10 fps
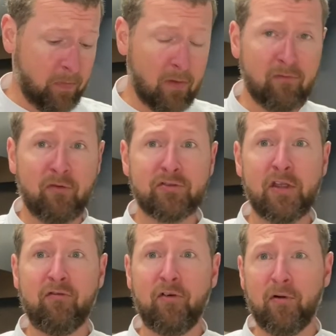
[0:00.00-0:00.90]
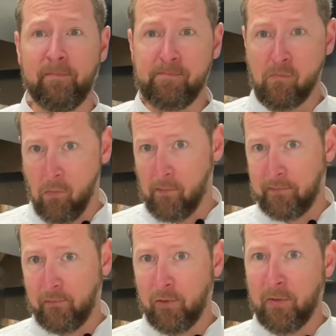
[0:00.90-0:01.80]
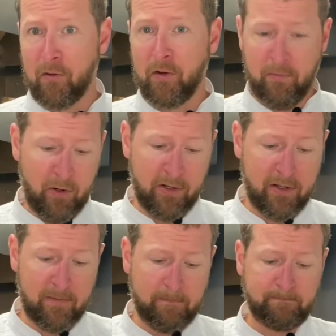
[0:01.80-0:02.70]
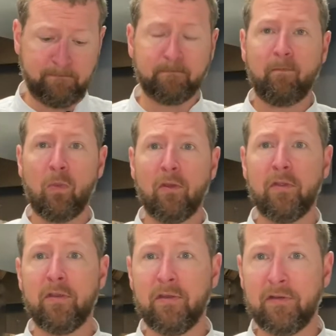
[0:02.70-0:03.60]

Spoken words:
First day of fall. What better way to bring it in in this.